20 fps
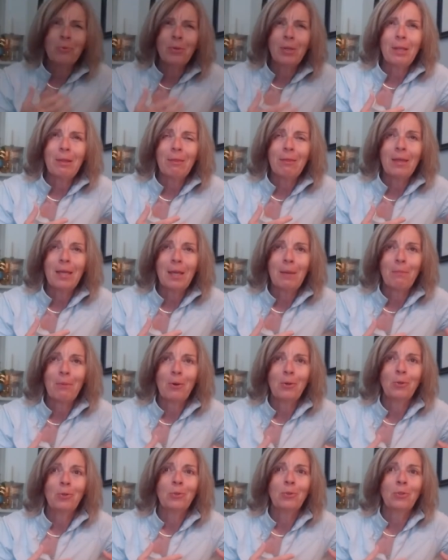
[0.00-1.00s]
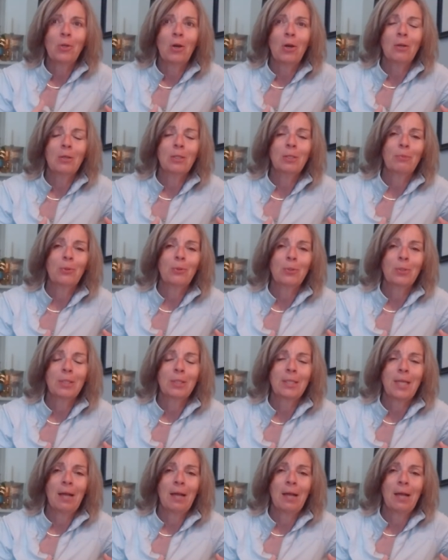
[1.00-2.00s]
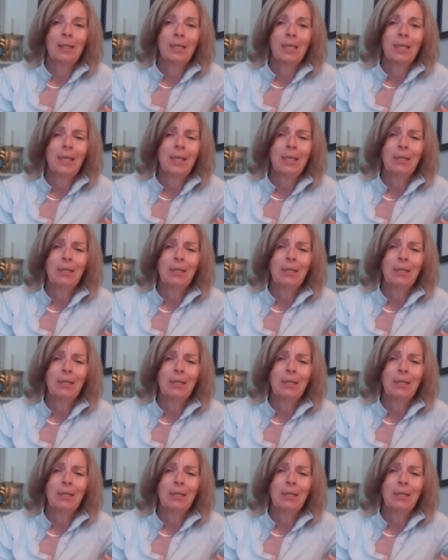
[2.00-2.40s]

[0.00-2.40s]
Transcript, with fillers: you to really think about your dog's personality,